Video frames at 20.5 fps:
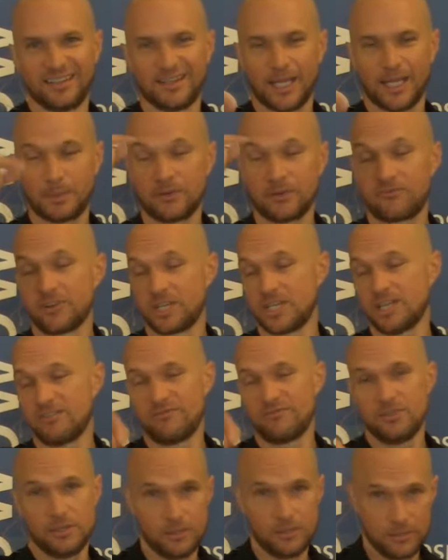I'm going to
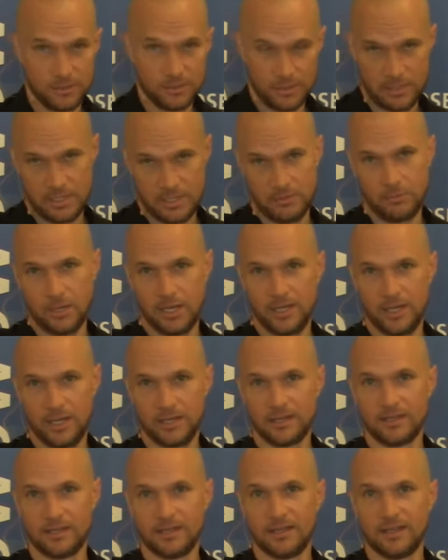forgive you anyway.
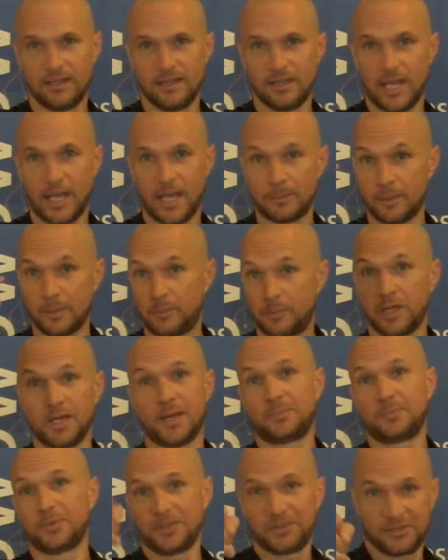I'm going to put
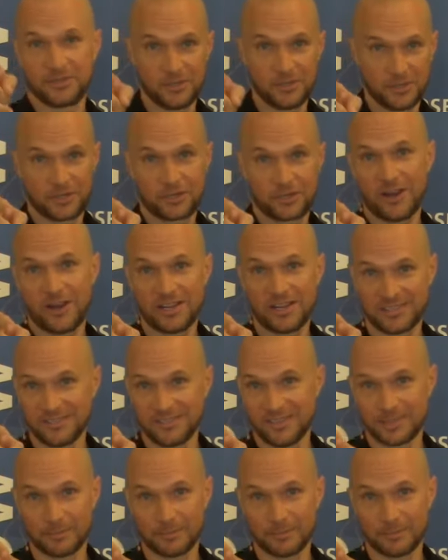up with your craziness.